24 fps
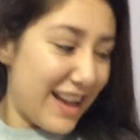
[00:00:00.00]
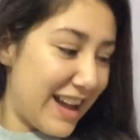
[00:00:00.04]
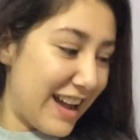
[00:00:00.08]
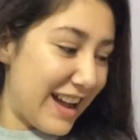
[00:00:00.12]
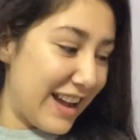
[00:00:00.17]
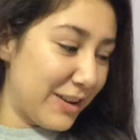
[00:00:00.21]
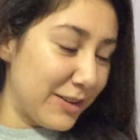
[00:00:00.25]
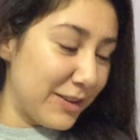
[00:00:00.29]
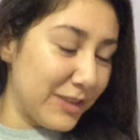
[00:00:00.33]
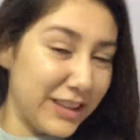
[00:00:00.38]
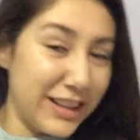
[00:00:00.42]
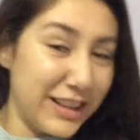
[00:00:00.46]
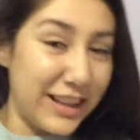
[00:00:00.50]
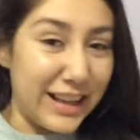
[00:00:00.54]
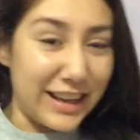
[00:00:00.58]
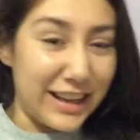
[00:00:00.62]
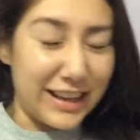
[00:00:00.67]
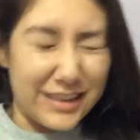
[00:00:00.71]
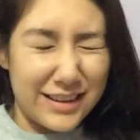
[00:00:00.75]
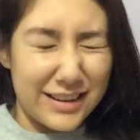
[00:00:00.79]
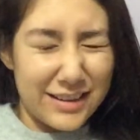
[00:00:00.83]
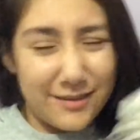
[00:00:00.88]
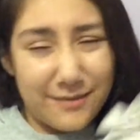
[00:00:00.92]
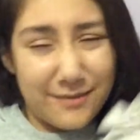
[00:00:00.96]
I only
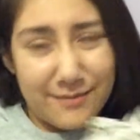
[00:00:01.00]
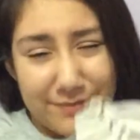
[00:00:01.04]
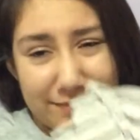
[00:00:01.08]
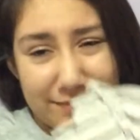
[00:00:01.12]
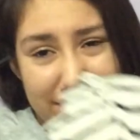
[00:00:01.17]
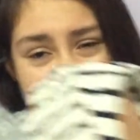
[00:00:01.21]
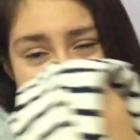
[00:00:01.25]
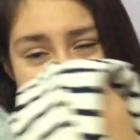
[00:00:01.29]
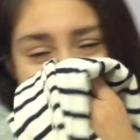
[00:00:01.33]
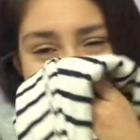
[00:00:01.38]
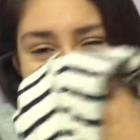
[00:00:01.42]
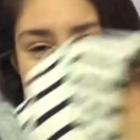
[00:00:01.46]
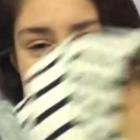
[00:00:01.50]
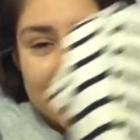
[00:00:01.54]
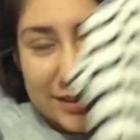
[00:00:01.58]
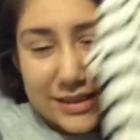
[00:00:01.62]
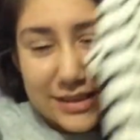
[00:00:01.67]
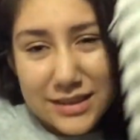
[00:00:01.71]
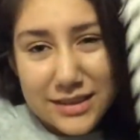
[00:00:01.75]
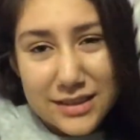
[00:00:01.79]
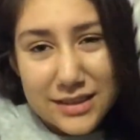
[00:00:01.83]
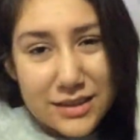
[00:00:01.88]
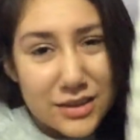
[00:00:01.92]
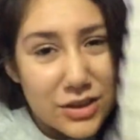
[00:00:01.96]
like
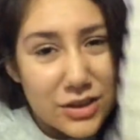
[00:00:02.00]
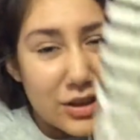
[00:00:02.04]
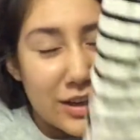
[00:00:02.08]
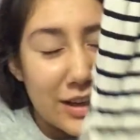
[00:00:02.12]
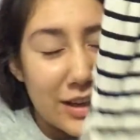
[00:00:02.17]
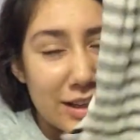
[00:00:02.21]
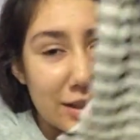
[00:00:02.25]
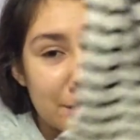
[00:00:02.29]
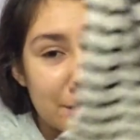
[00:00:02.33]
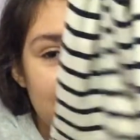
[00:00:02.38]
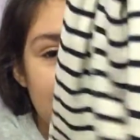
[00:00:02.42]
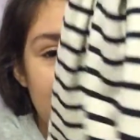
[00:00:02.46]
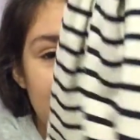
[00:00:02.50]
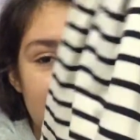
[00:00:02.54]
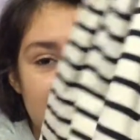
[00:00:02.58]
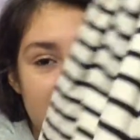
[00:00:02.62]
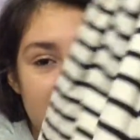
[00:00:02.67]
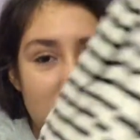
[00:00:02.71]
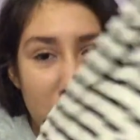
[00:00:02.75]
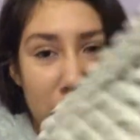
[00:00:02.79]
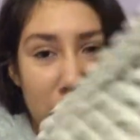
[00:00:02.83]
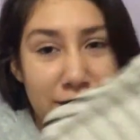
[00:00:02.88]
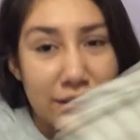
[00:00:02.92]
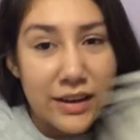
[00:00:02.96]
this dress, but it's
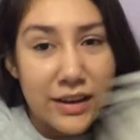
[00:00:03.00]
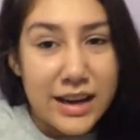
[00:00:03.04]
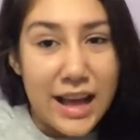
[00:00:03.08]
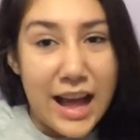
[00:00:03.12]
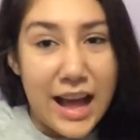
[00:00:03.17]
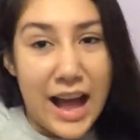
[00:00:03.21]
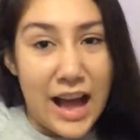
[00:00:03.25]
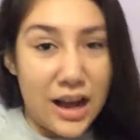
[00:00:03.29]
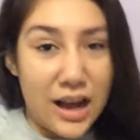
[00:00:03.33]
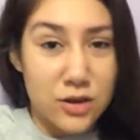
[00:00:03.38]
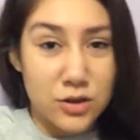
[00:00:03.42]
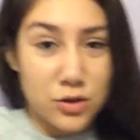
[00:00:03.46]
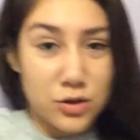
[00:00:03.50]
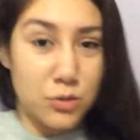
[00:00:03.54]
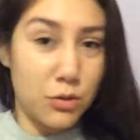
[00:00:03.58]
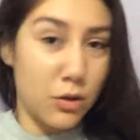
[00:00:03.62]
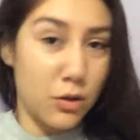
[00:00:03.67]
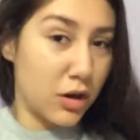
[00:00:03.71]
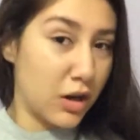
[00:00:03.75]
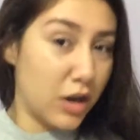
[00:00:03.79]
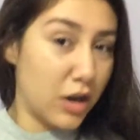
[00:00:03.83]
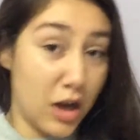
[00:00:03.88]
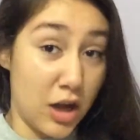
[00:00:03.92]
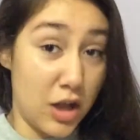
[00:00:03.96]
not even
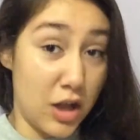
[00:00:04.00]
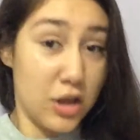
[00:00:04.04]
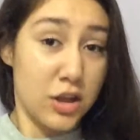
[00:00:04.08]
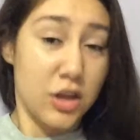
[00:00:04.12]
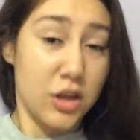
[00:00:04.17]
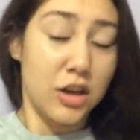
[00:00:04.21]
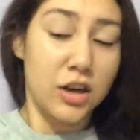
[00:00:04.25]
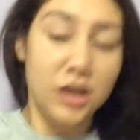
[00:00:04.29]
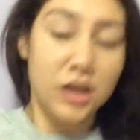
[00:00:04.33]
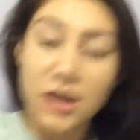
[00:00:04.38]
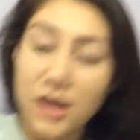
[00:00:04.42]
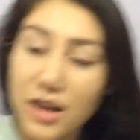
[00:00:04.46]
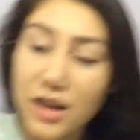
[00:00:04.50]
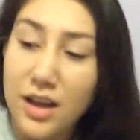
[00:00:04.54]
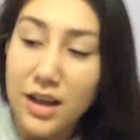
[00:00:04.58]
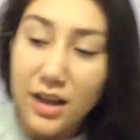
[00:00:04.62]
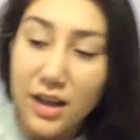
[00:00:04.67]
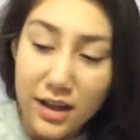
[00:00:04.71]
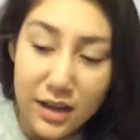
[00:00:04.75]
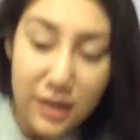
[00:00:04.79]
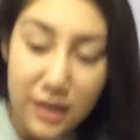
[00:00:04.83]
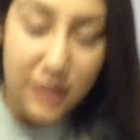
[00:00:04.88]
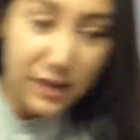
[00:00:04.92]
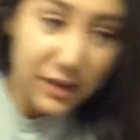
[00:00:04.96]
actual color
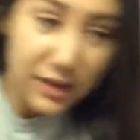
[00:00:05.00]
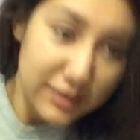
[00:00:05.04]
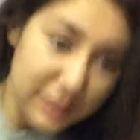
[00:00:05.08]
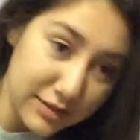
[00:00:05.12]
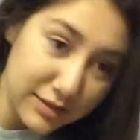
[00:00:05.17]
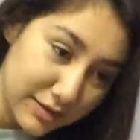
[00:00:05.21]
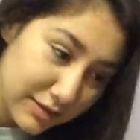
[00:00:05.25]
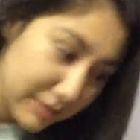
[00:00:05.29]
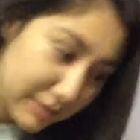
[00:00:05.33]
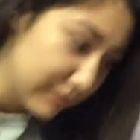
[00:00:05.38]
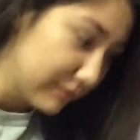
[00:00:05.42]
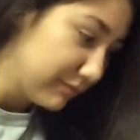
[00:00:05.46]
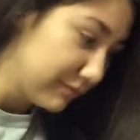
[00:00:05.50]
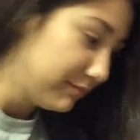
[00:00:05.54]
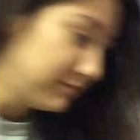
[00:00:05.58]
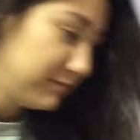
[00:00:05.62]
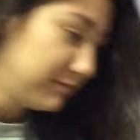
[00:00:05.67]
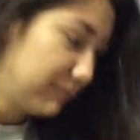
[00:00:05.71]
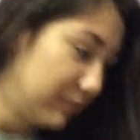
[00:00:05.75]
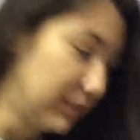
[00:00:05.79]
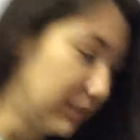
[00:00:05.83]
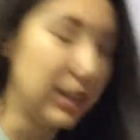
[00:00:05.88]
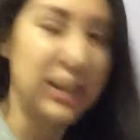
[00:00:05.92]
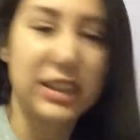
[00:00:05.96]

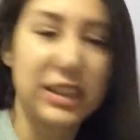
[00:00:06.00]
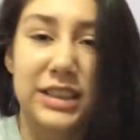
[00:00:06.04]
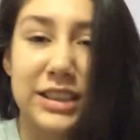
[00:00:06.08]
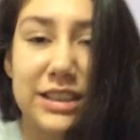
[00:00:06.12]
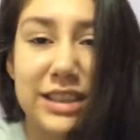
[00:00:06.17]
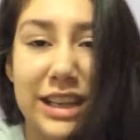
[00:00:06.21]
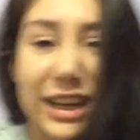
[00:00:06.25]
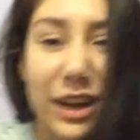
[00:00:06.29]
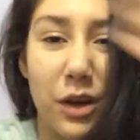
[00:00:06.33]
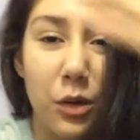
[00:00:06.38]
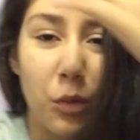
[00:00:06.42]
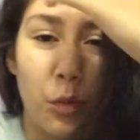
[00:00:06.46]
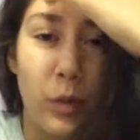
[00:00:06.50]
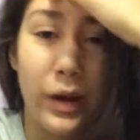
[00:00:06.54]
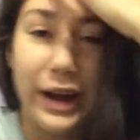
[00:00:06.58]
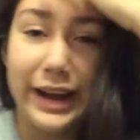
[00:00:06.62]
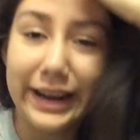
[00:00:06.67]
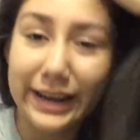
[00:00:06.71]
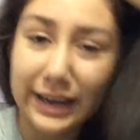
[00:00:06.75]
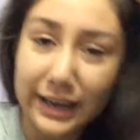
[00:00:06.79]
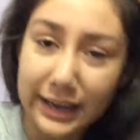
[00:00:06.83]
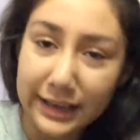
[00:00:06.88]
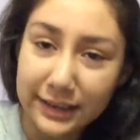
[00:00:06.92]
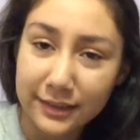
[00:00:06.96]
because it's like
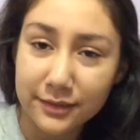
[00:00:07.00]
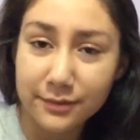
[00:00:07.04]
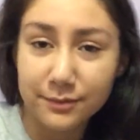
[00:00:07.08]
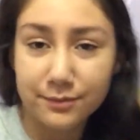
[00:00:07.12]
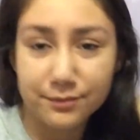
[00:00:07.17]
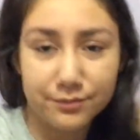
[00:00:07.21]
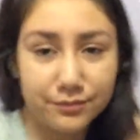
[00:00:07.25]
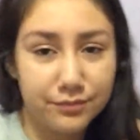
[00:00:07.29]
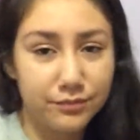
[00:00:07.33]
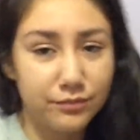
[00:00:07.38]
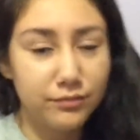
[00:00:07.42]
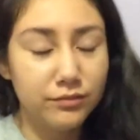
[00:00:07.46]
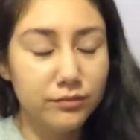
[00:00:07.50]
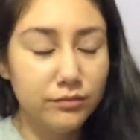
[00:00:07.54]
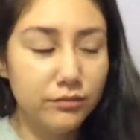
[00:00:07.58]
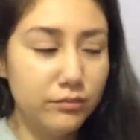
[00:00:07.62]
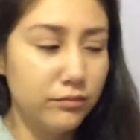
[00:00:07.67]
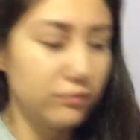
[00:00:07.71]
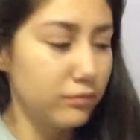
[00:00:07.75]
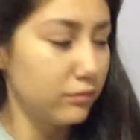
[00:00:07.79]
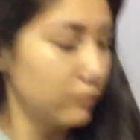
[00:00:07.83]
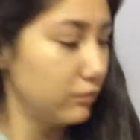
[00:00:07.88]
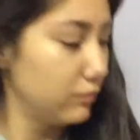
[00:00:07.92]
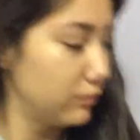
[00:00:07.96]
white and
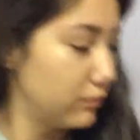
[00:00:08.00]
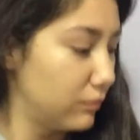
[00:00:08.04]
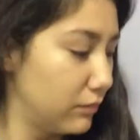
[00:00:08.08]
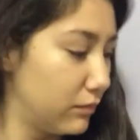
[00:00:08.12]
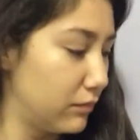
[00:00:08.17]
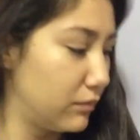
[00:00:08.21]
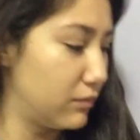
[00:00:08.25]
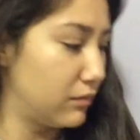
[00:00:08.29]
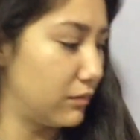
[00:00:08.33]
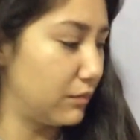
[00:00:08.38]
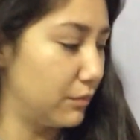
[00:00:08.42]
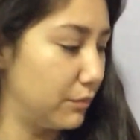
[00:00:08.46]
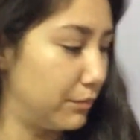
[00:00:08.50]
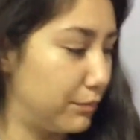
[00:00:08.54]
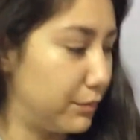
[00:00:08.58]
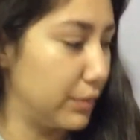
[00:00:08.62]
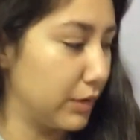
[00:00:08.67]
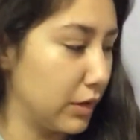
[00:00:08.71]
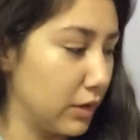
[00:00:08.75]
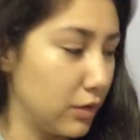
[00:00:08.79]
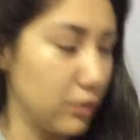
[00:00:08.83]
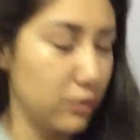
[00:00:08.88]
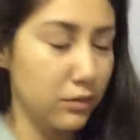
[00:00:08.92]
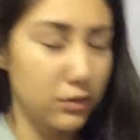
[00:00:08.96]

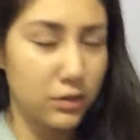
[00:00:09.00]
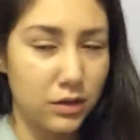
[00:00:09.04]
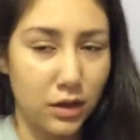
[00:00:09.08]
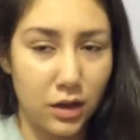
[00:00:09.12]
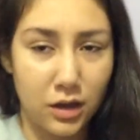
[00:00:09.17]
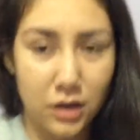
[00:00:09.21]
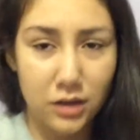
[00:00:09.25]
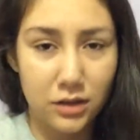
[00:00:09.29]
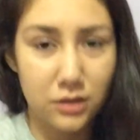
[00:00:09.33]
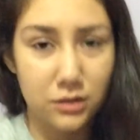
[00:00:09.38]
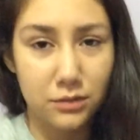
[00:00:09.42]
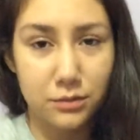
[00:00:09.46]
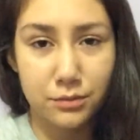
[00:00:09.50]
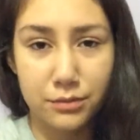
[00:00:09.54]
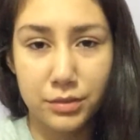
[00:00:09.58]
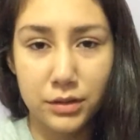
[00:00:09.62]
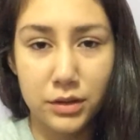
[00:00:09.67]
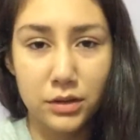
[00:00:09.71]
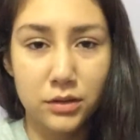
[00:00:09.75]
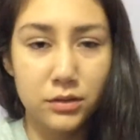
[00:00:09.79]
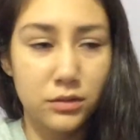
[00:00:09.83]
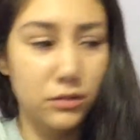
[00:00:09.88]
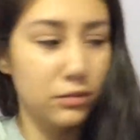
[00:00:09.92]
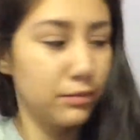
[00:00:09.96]
blue, dark
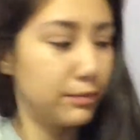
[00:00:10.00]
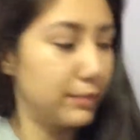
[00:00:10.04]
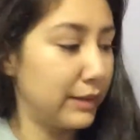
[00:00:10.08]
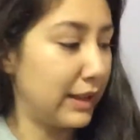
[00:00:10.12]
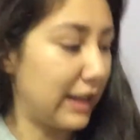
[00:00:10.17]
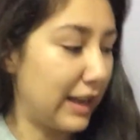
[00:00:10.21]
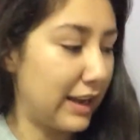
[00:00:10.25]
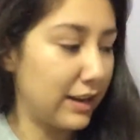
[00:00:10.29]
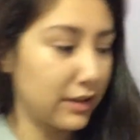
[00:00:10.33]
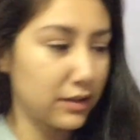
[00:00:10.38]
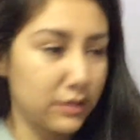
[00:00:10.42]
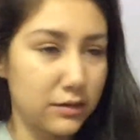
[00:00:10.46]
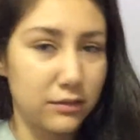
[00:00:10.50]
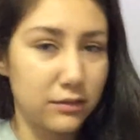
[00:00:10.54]
blue, black